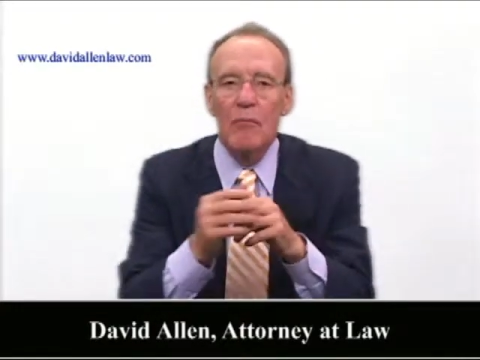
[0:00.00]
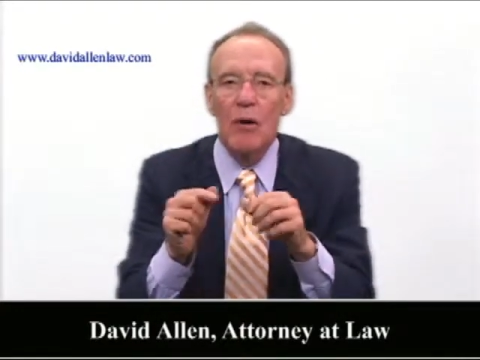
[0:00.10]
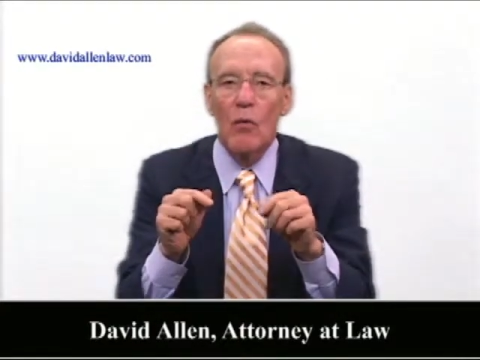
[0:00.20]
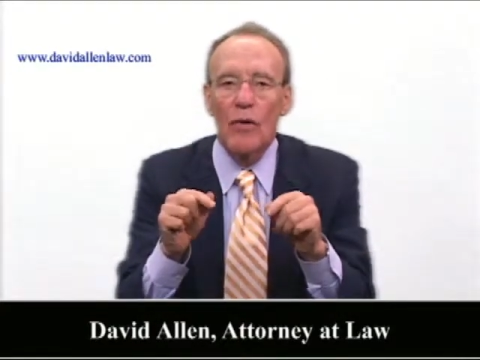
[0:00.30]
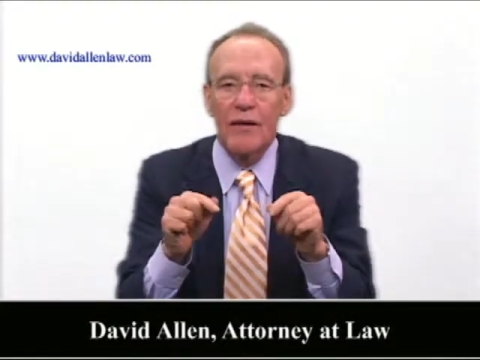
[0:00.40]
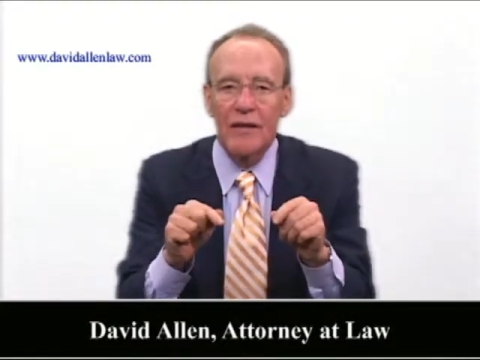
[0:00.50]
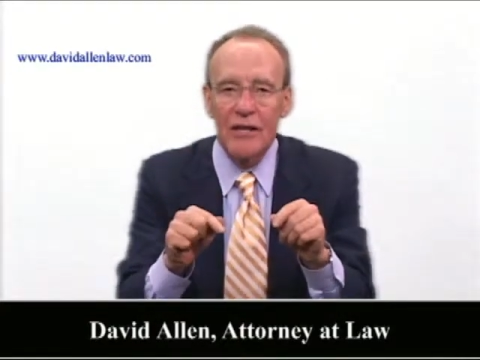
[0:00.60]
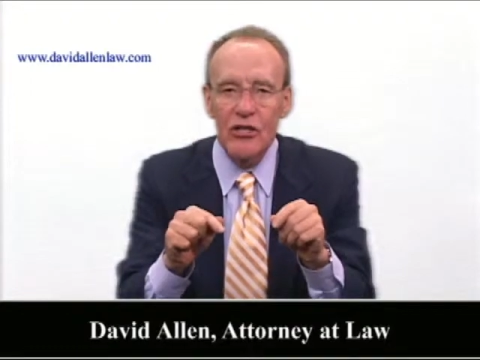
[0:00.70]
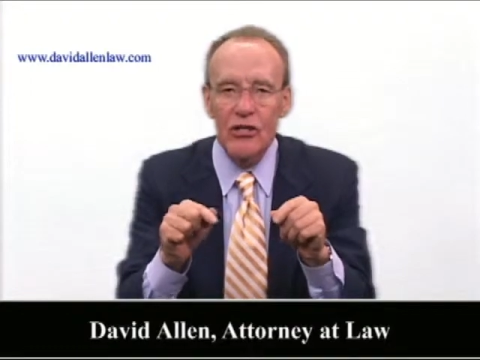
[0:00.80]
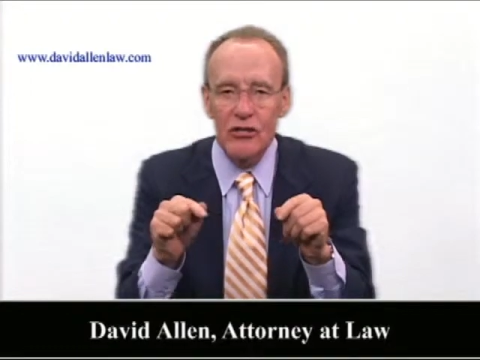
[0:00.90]
but with
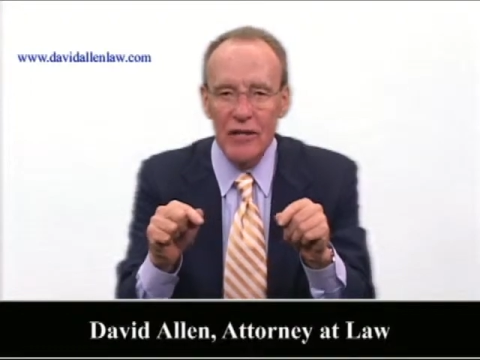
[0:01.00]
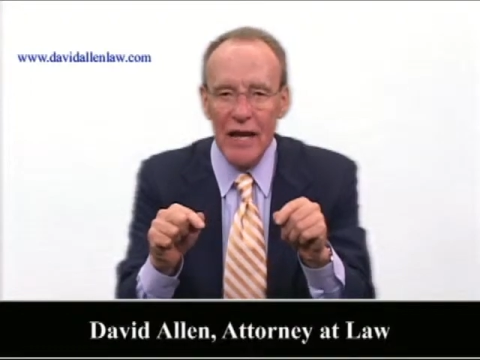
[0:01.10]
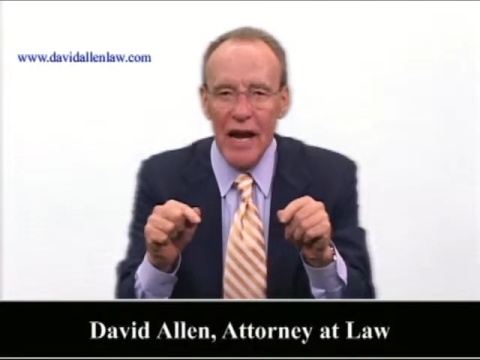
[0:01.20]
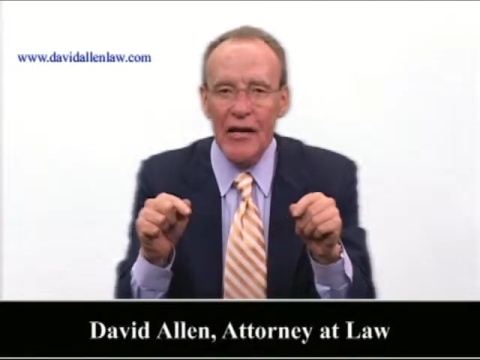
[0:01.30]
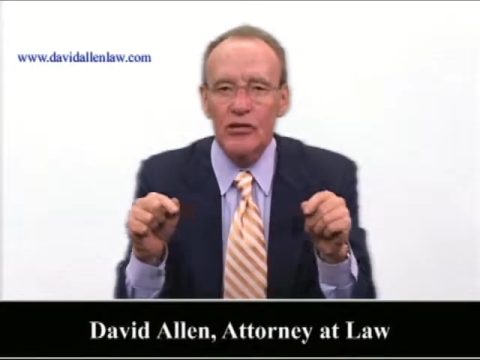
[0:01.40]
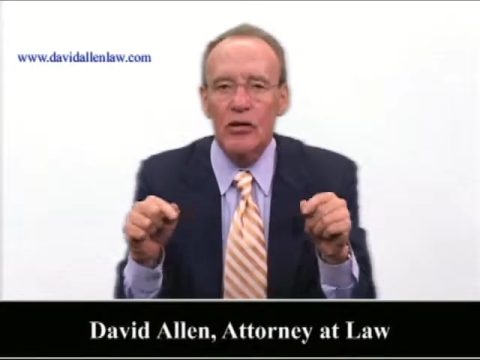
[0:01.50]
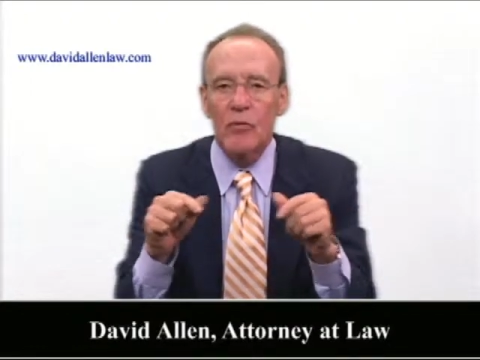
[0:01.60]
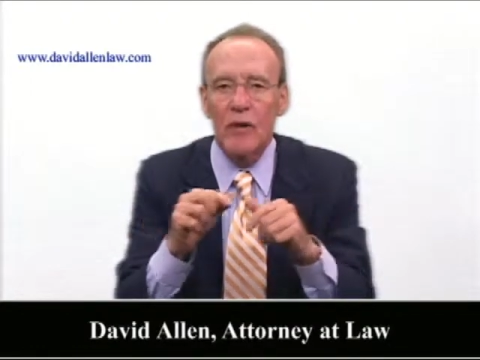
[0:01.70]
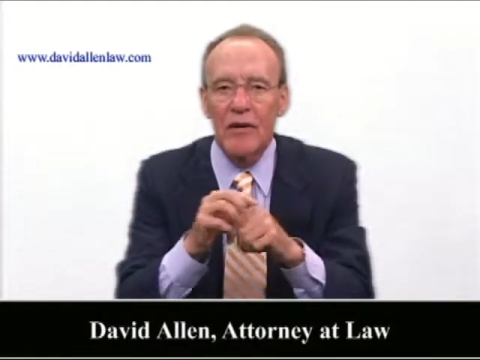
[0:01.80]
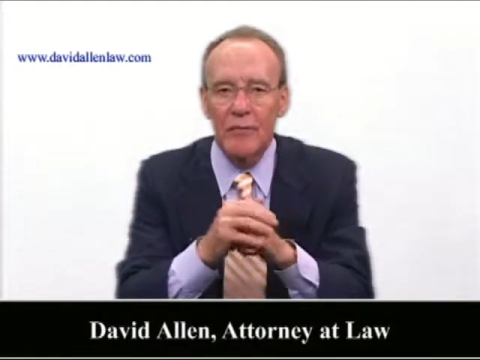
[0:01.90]
conditions attached,
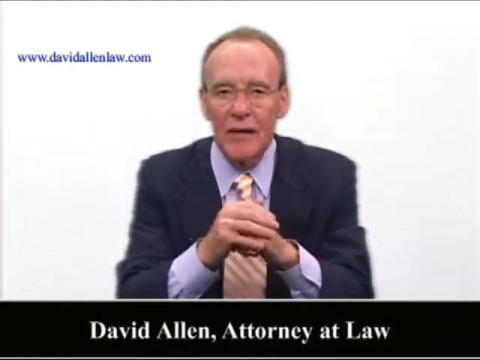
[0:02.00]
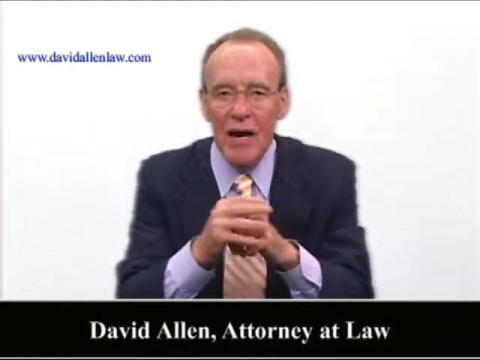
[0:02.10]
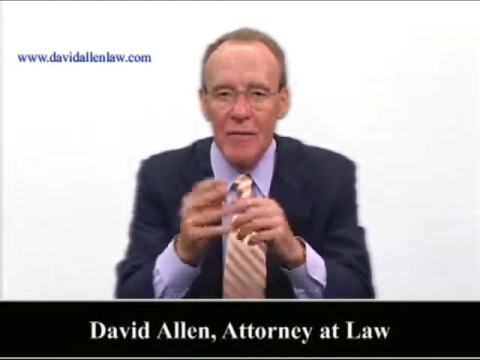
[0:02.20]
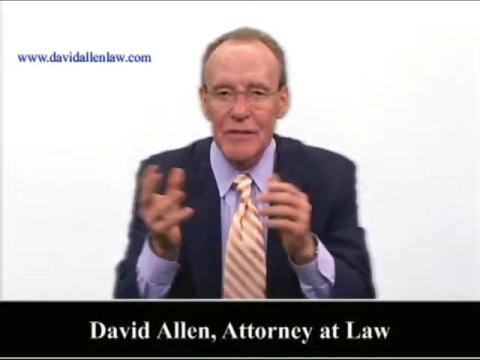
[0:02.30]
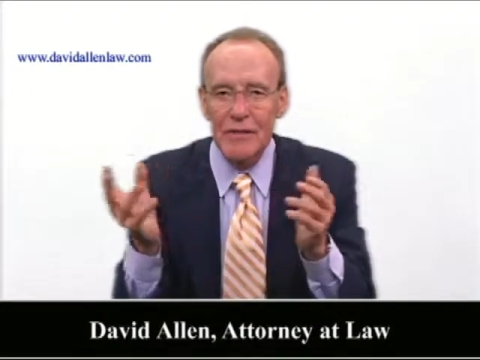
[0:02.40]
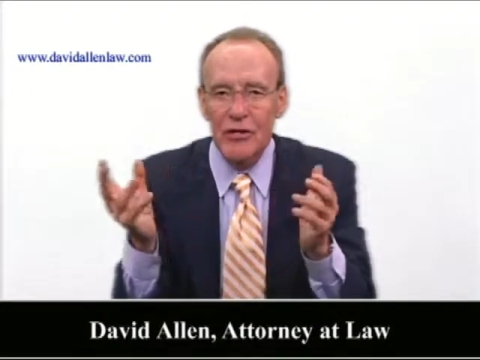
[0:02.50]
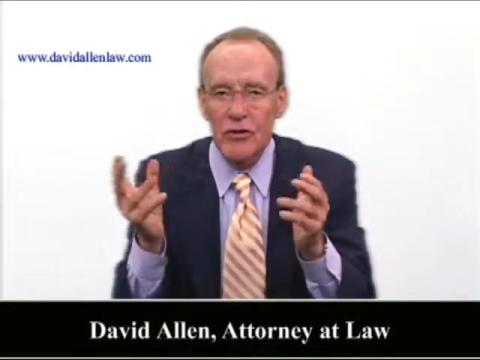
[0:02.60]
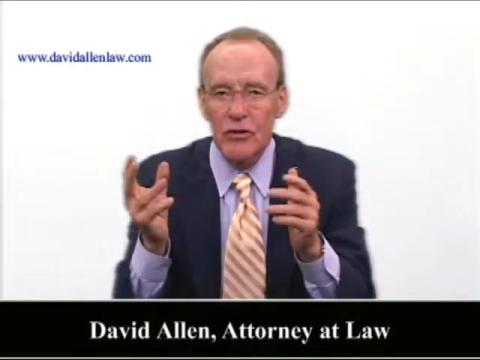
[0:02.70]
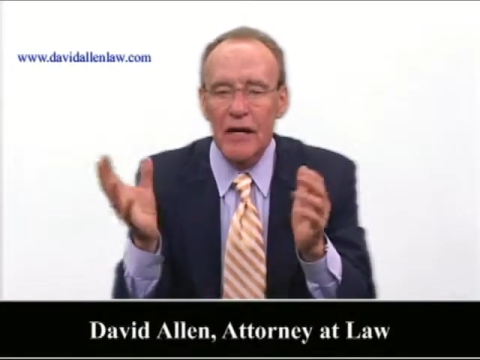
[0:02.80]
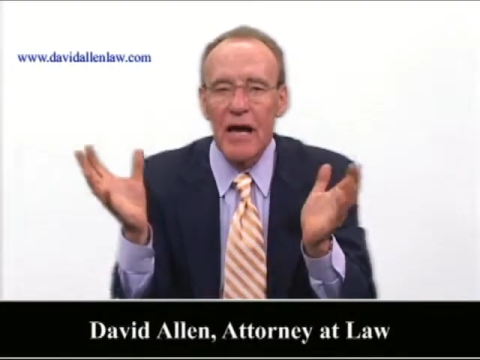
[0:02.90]
and we have become
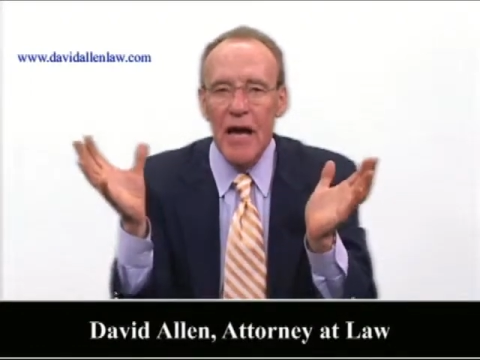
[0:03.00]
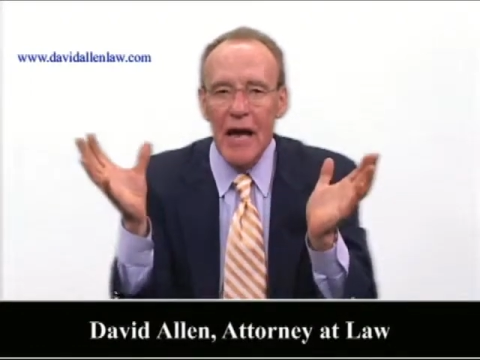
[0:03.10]
essentially